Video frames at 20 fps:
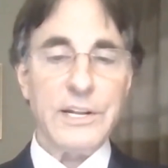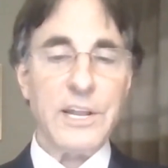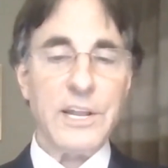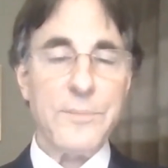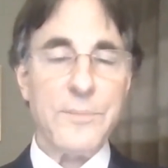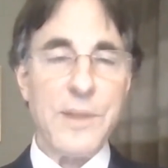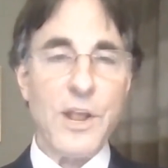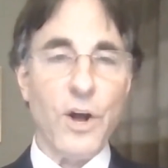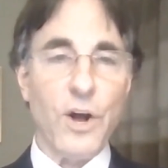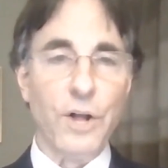
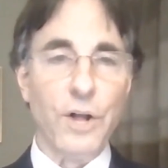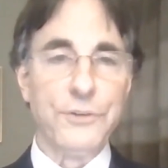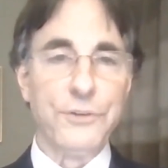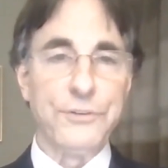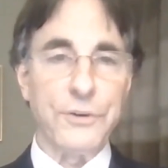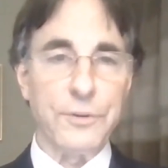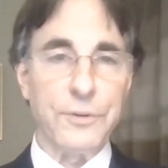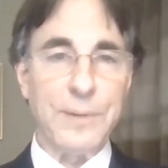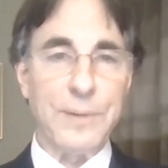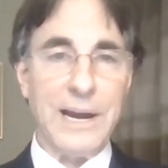can be
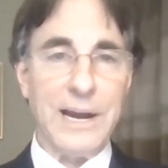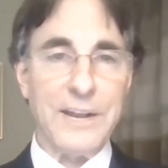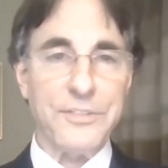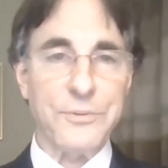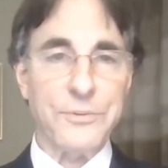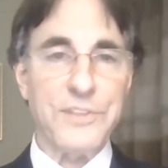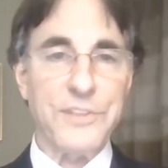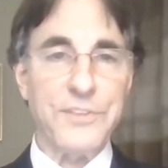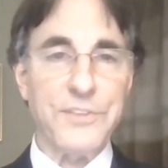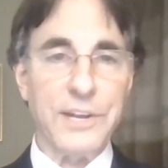altered by
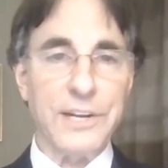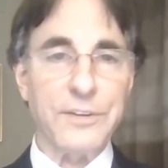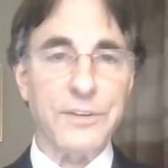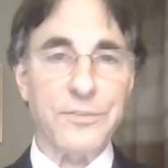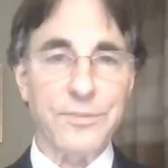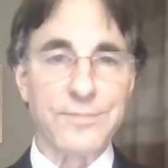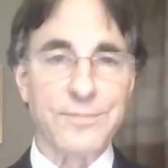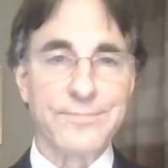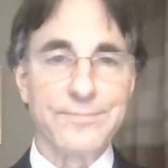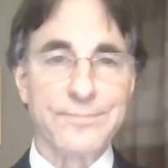three
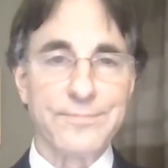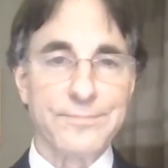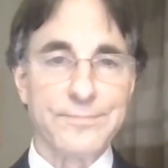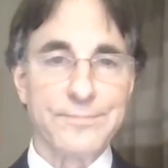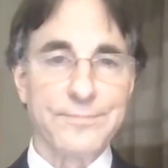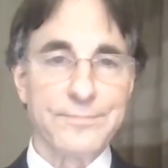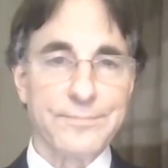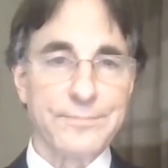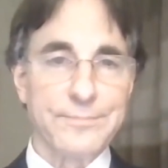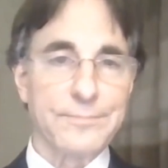things:
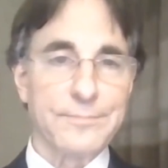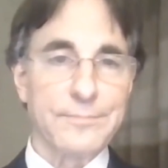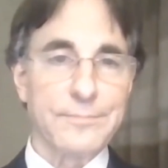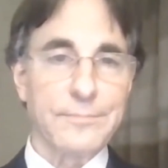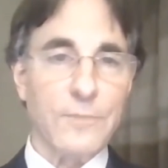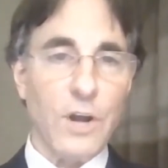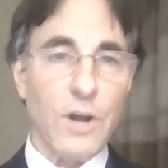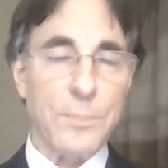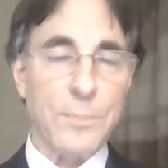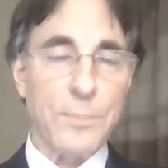
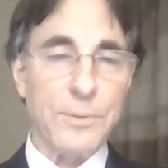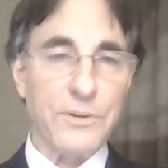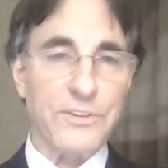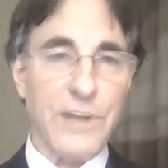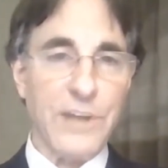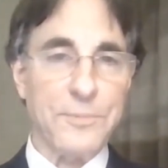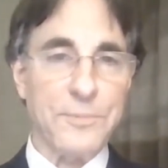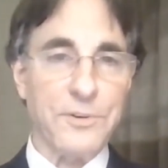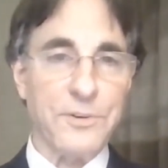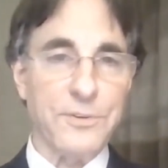our
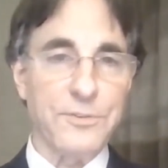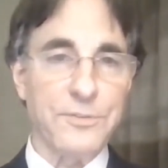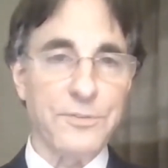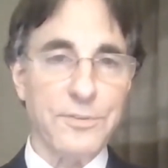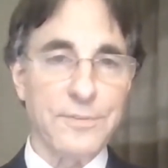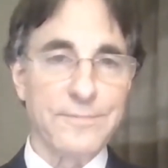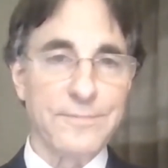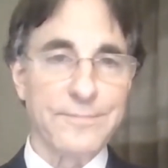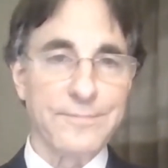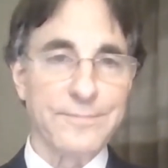
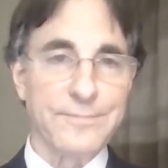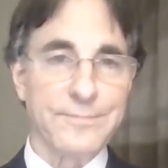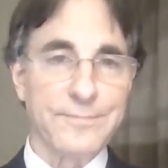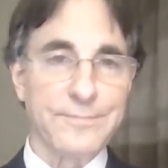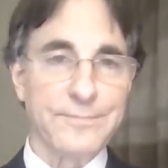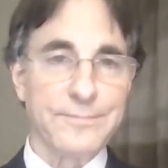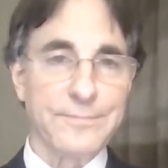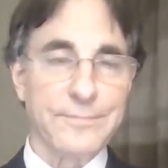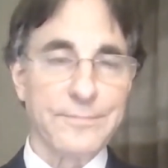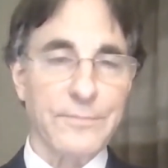perceptions,
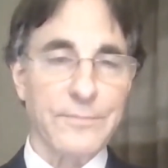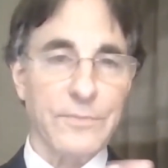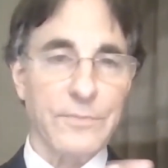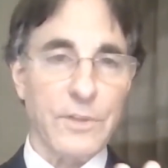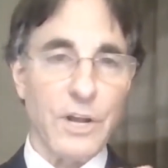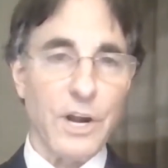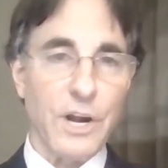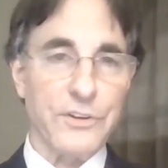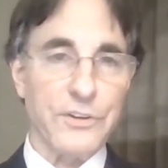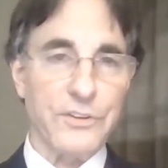
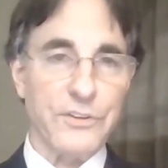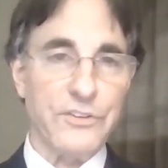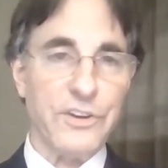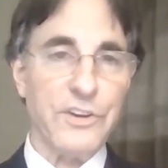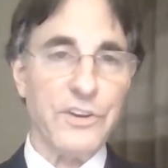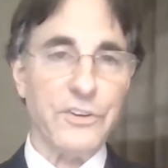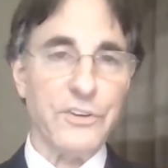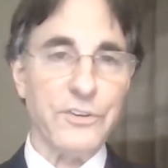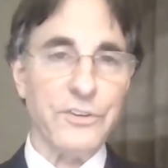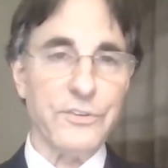our
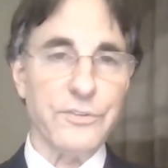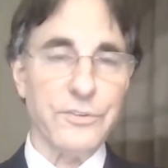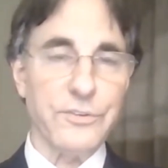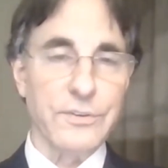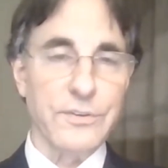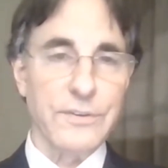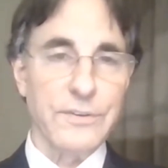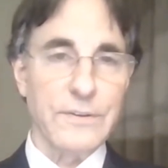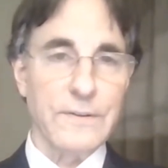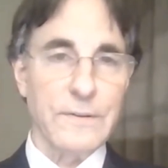
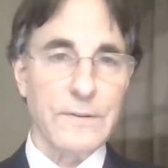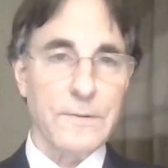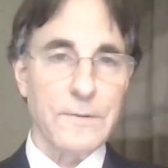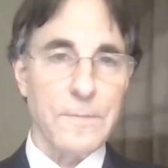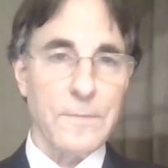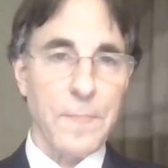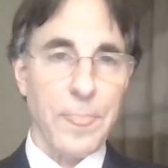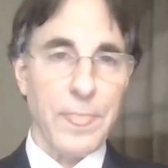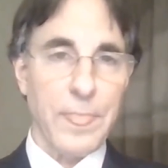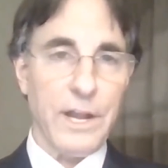decisions,
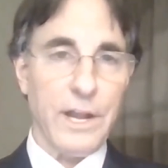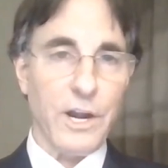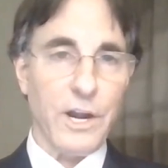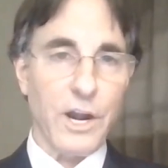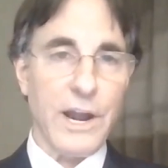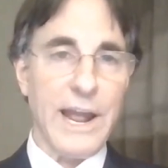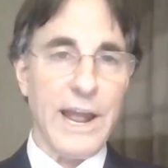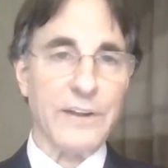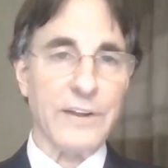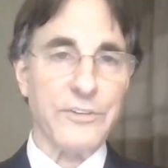and
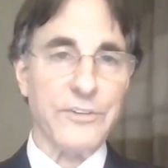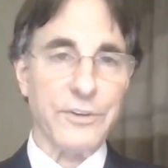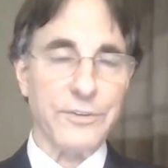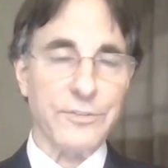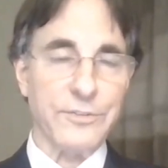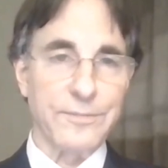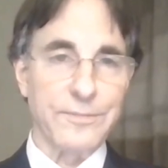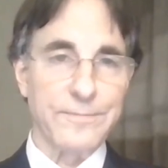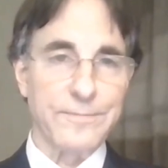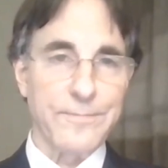our
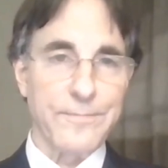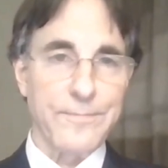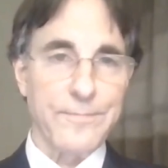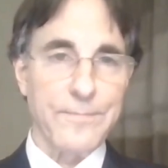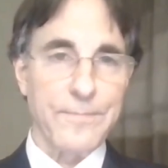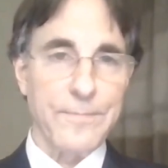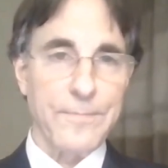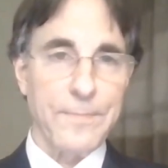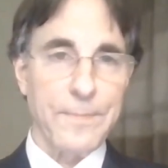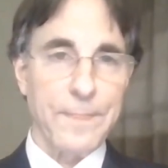actions.
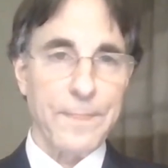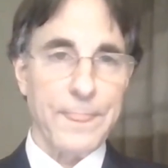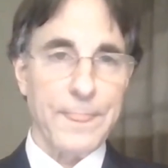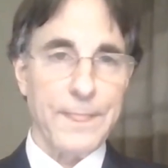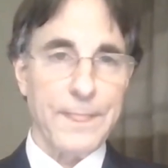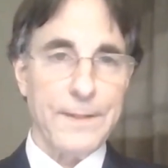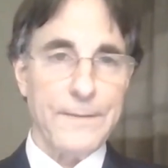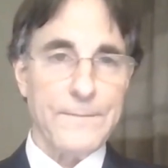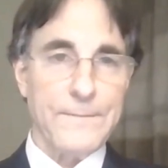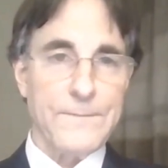
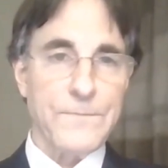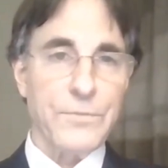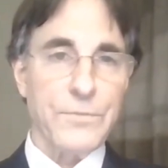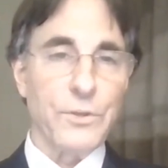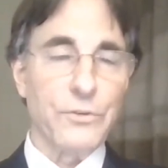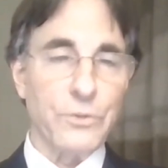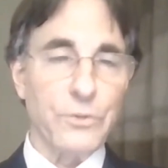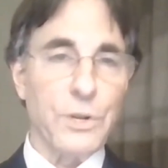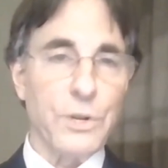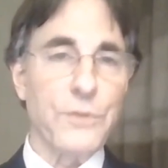
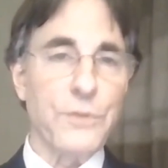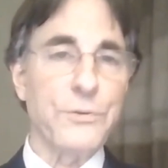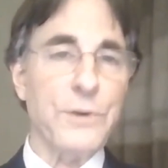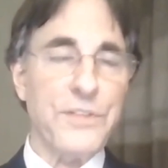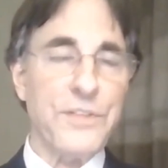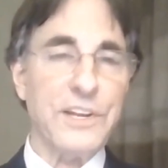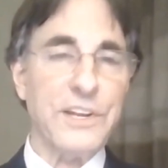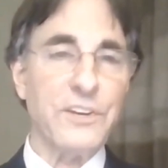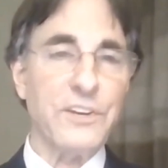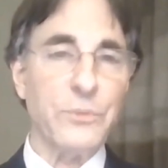Those are only
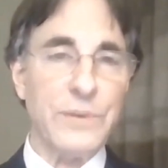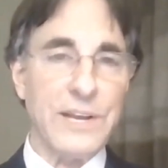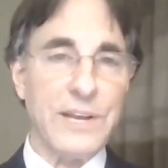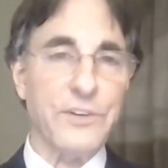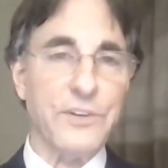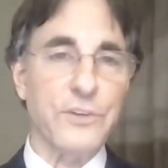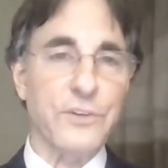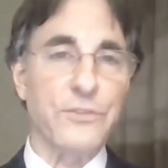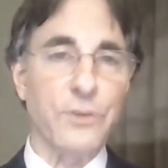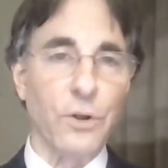three things we
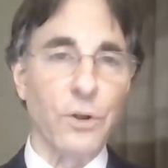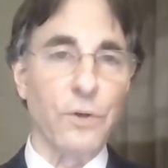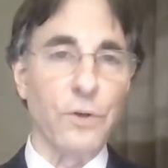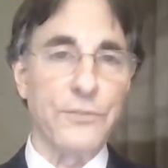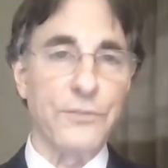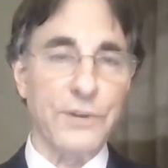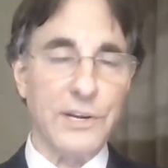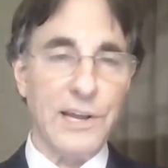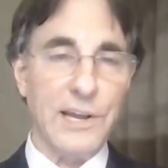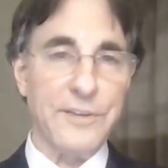have control
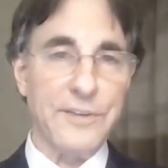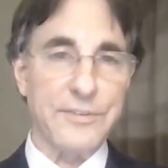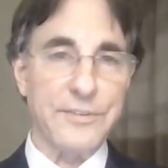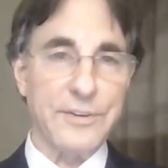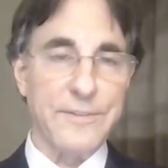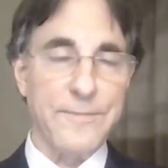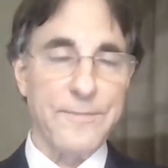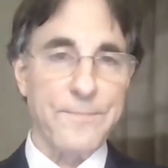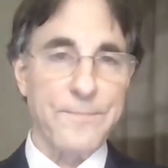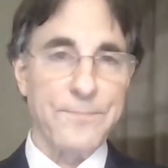over in
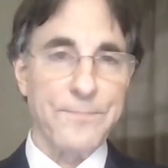life.